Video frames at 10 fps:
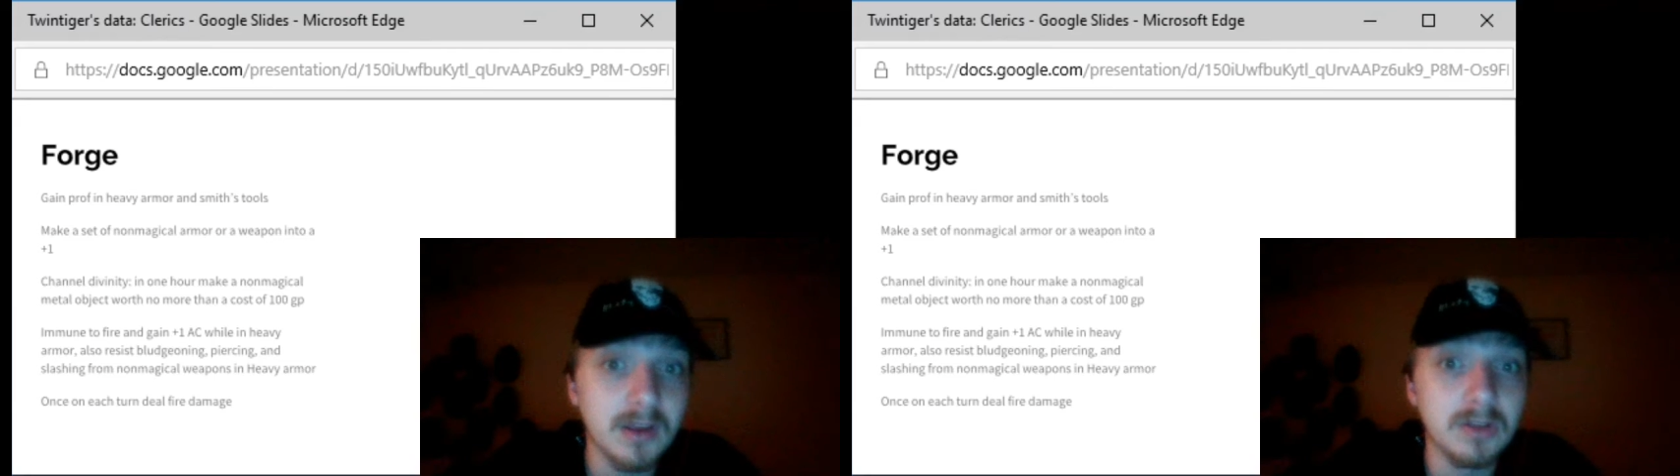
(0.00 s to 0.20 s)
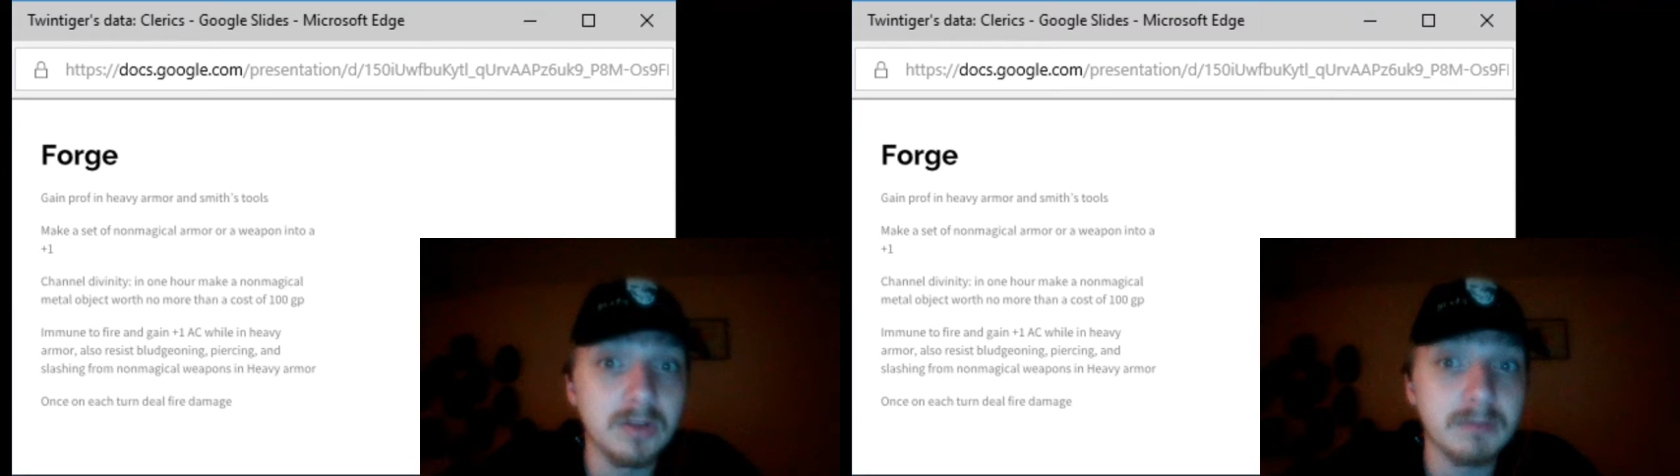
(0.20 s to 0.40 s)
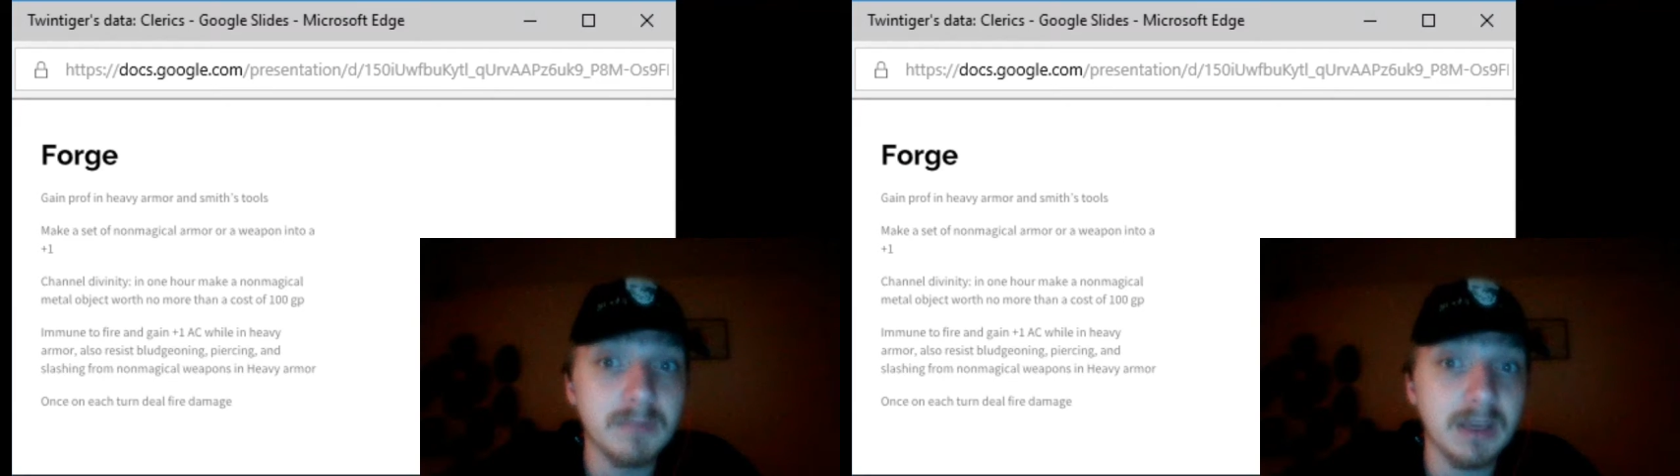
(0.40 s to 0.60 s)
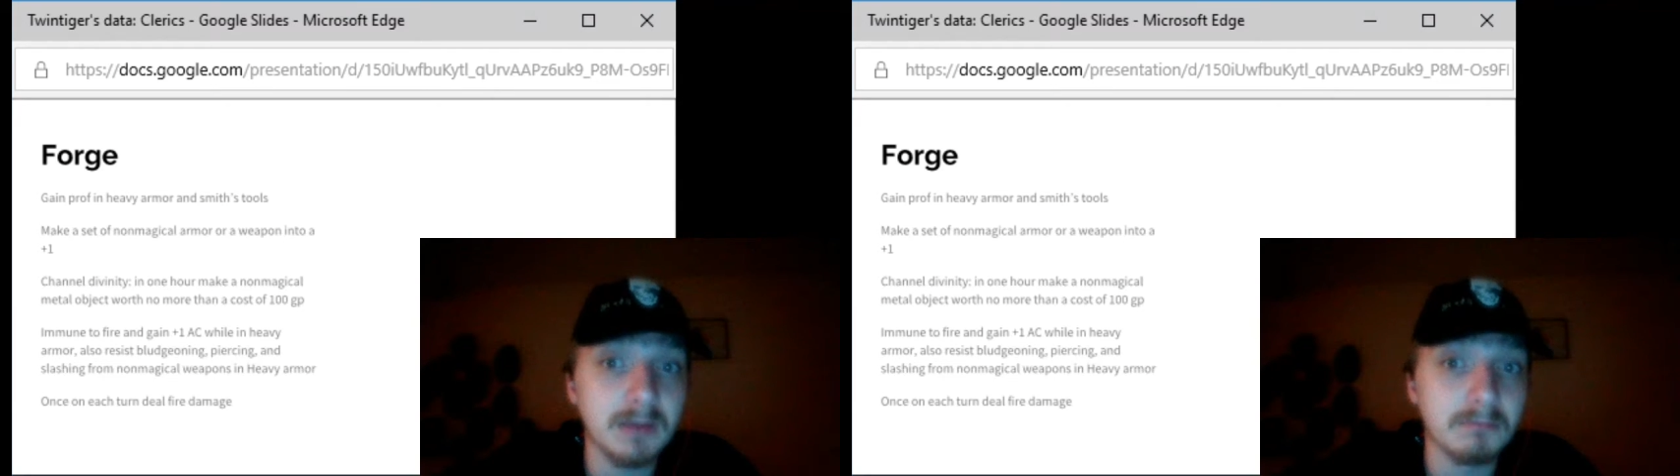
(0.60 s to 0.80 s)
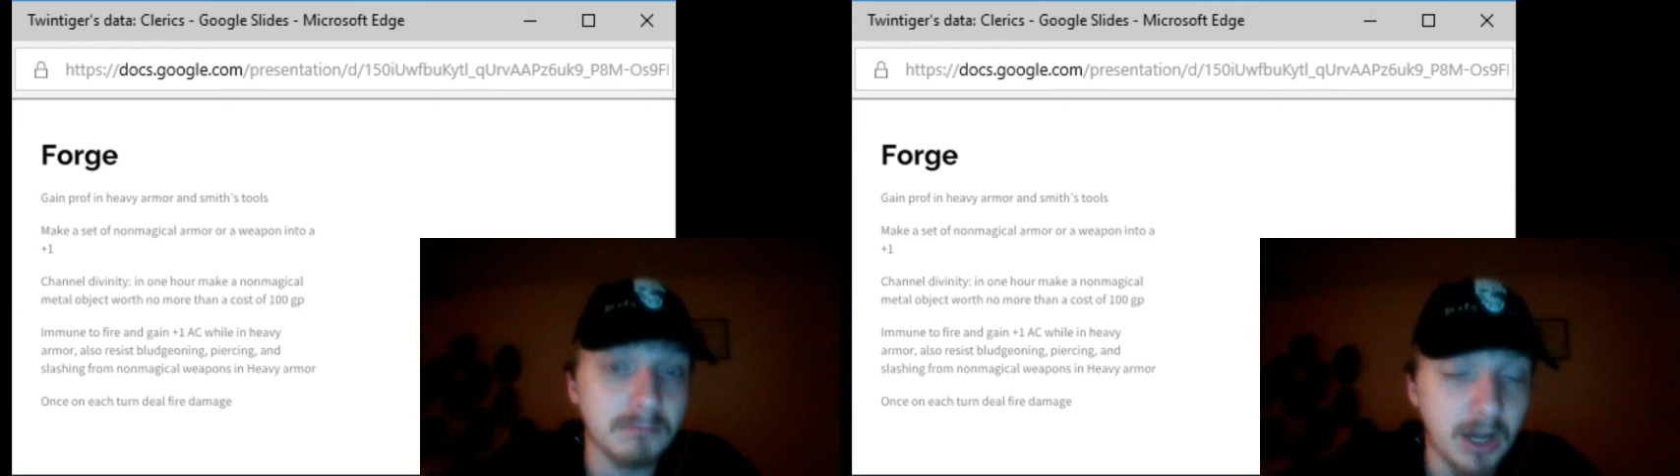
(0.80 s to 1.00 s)
you can make a
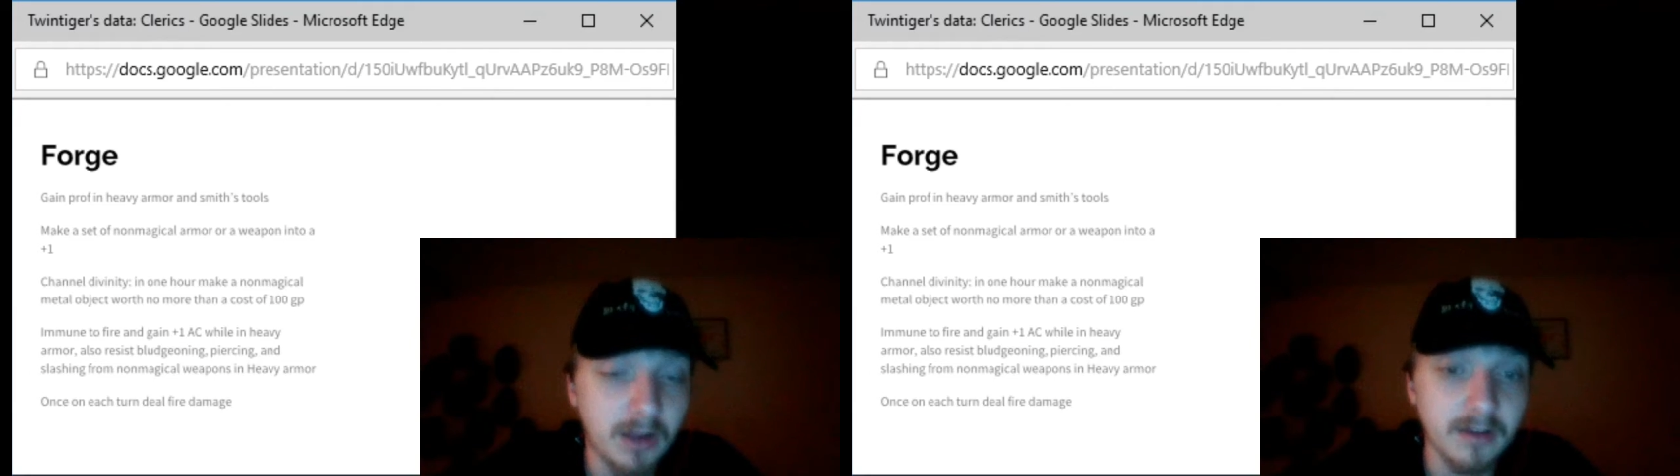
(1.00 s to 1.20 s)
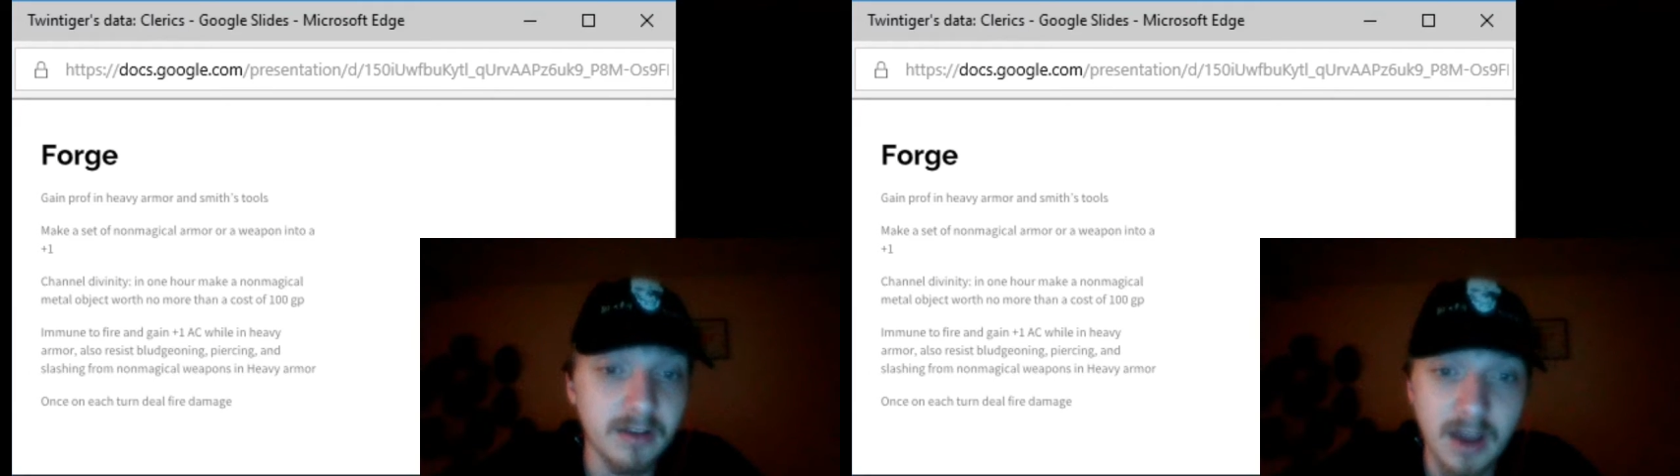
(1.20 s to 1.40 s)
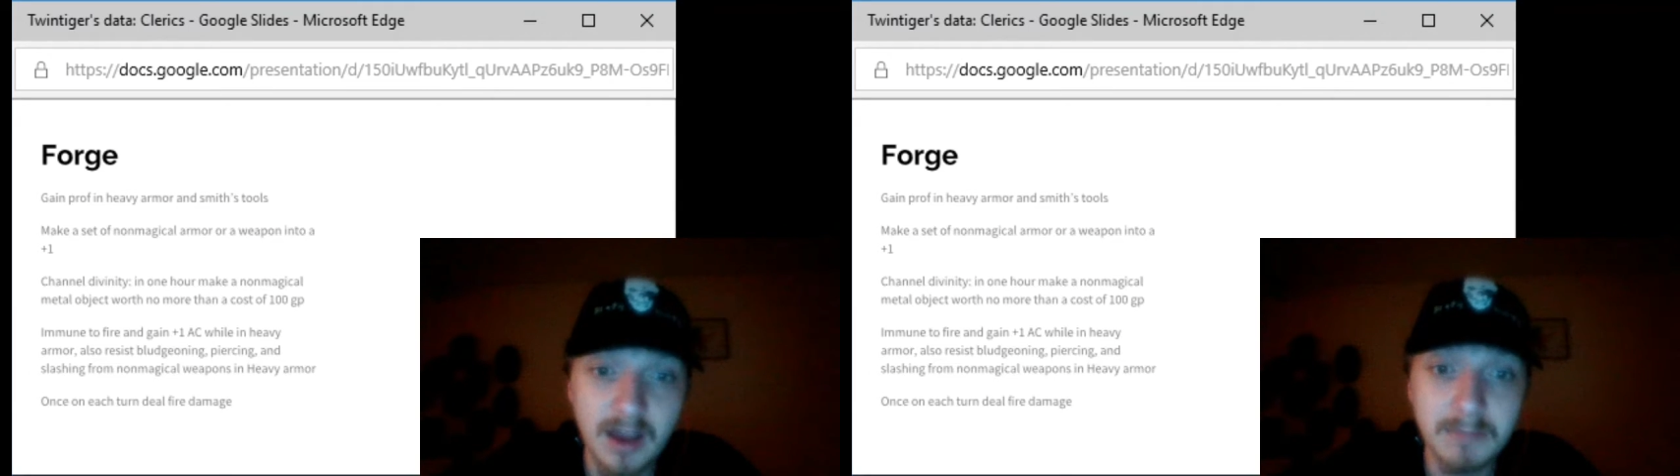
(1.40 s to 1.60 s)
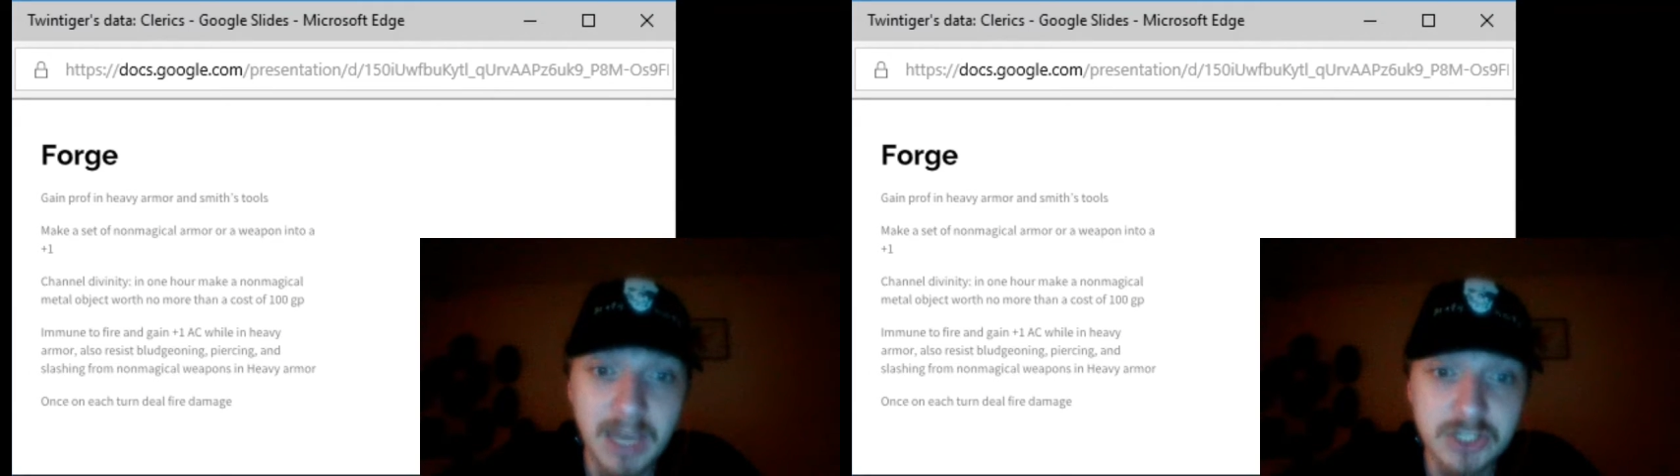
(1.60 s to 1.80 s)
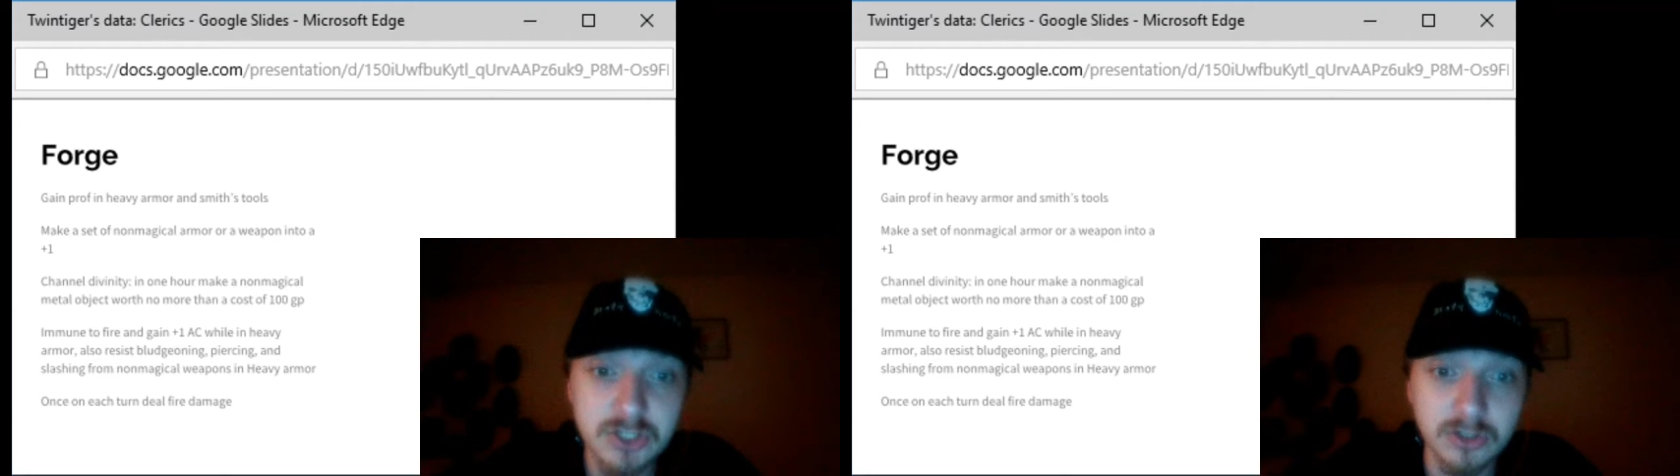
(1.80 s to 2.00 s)
non
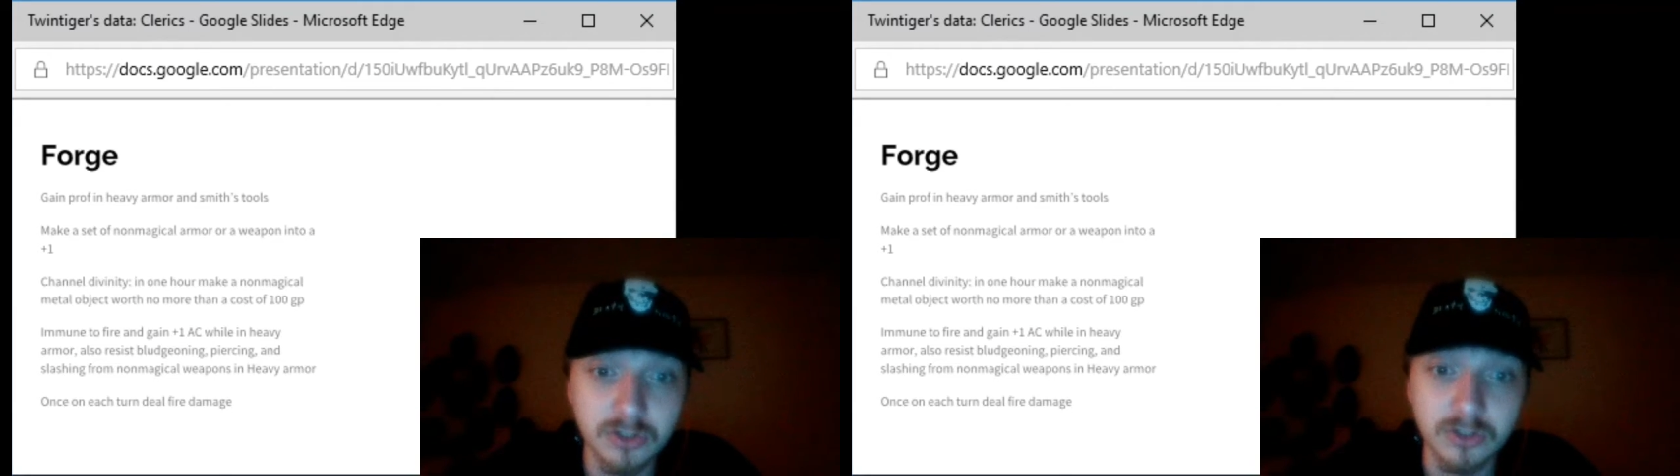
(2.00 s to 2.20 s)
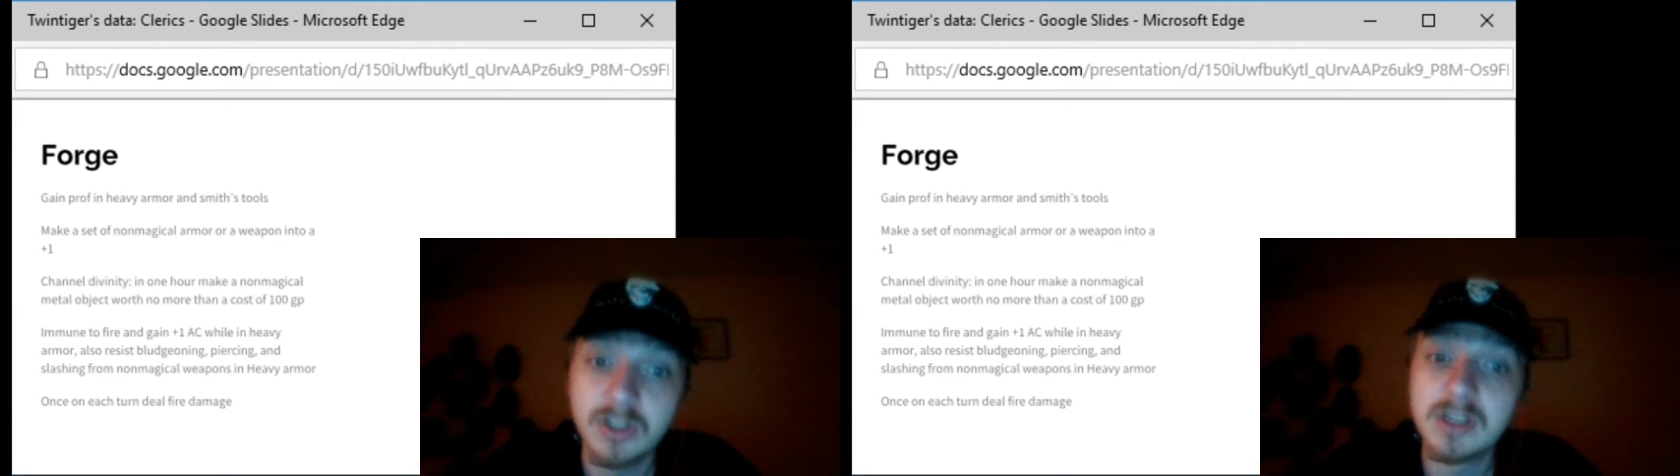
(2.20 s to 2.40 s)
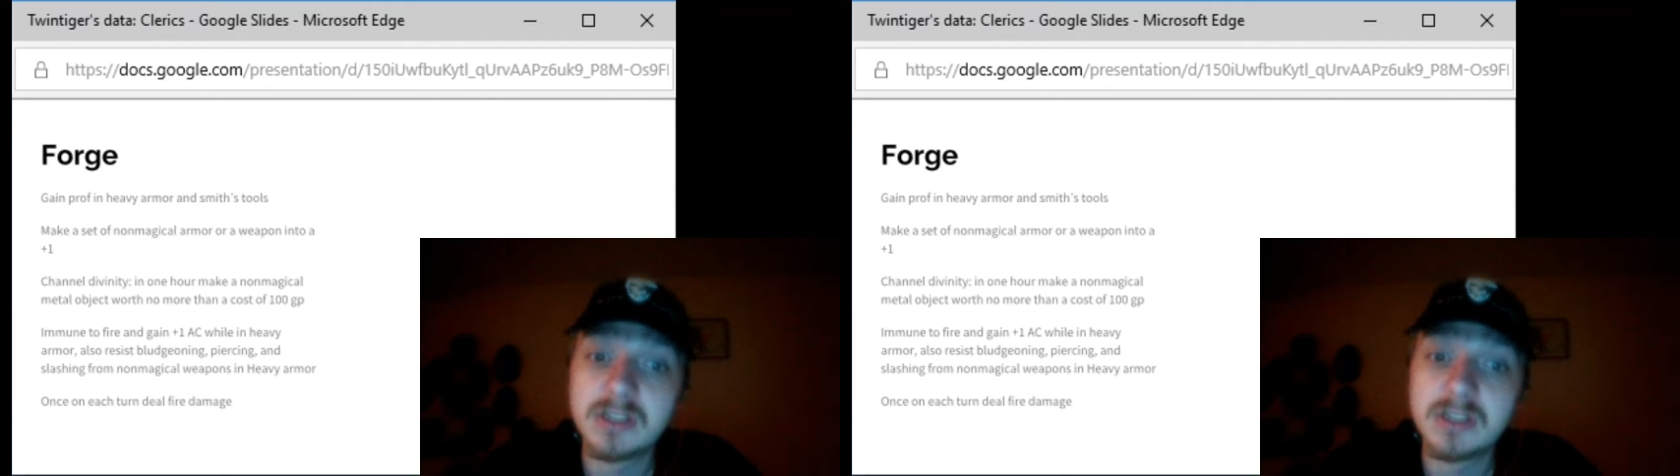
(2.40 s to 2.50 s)
magical,